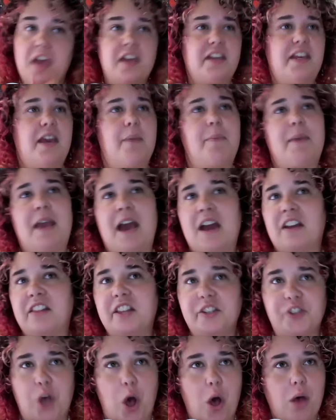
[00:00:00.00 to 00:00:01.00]
get me out of
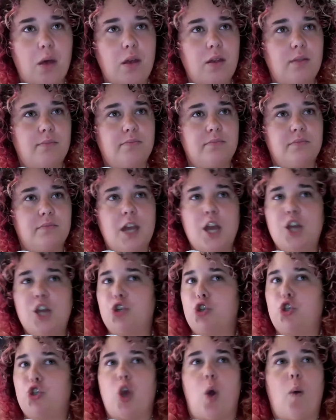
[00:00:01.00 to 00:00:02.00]
this hole.
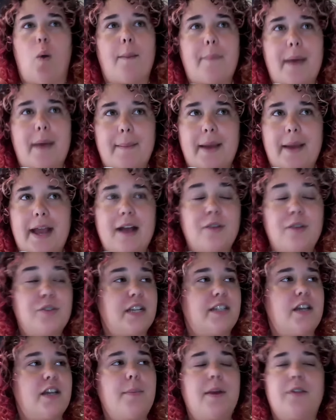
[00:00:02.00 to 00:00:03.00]
Show up at my house.
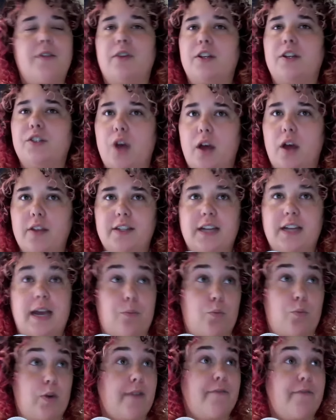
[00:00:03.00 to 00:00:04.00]
I tell my friends all the
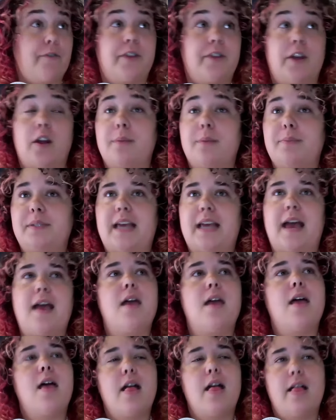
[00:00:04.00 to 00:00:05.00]
time, whenever they're
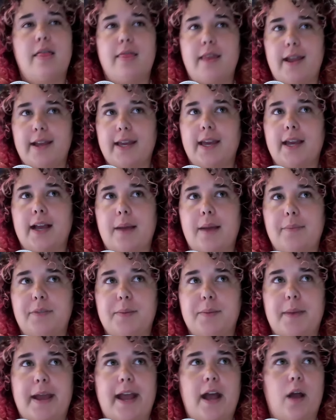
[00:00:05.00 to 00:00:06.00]
upset, they can come
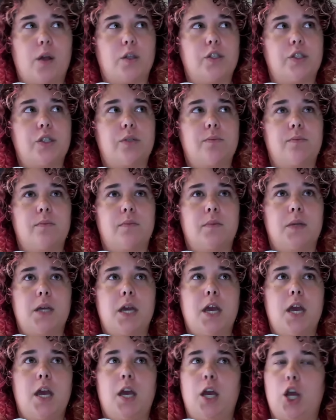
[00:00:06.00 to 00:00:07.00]
to my house.
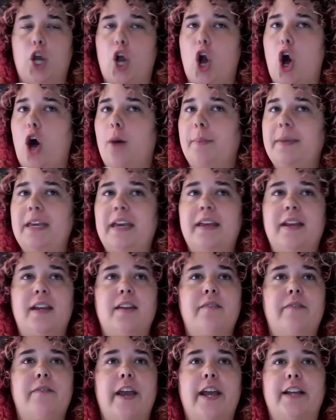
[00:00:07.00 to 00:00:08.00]
Call me in
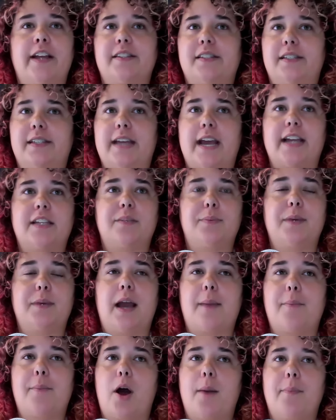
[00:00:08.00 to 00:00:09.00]
advance, text me
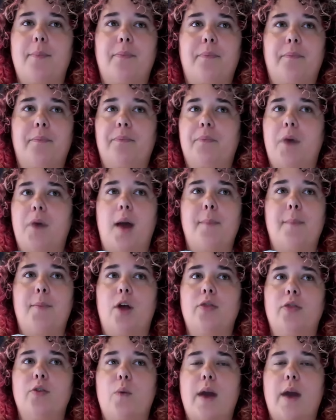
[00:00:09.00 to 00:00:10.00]
I'm
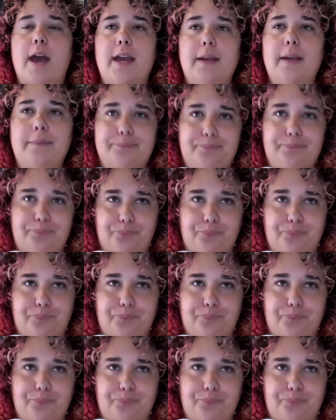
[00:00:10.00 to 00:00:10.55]
on the way.